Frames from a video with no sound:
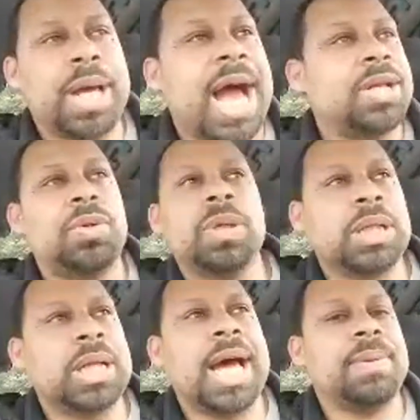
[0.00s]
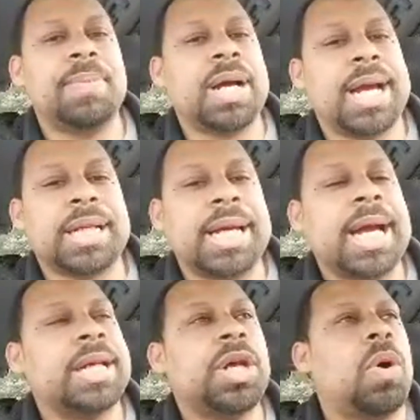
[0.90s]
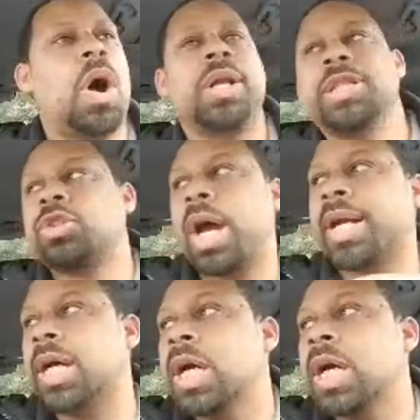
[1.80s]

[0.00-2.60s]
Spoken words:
I do it a lot. I'm not gonna act like I don't. All this trying to